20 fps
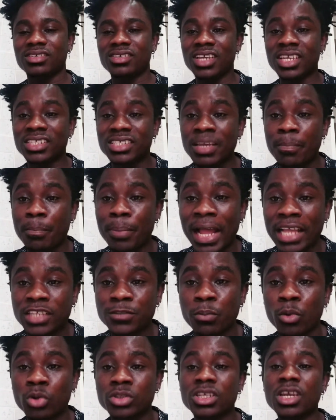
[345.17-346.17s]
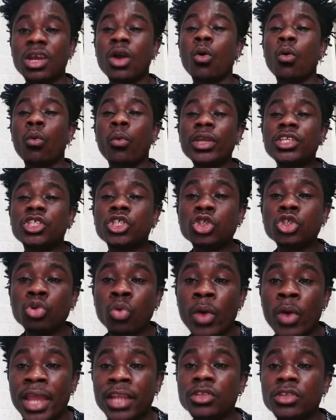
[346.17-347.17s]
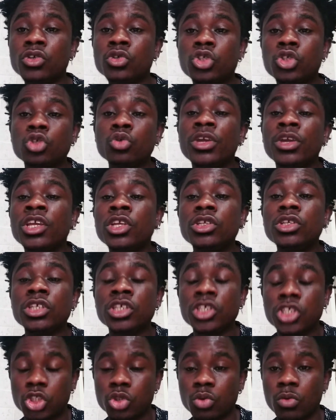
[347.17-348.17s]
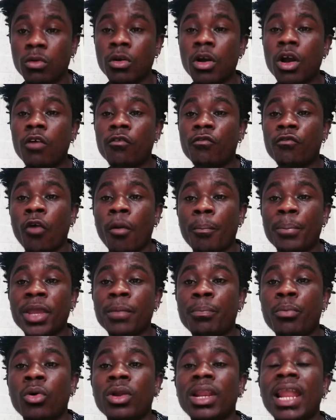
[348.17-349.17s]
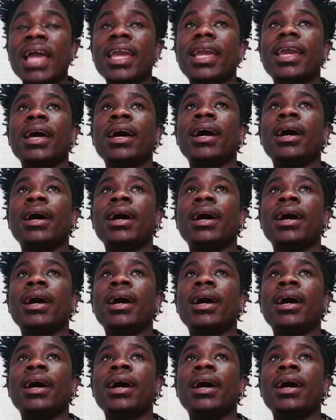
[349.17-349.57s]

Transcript: It's a passport which UN used to issue for people like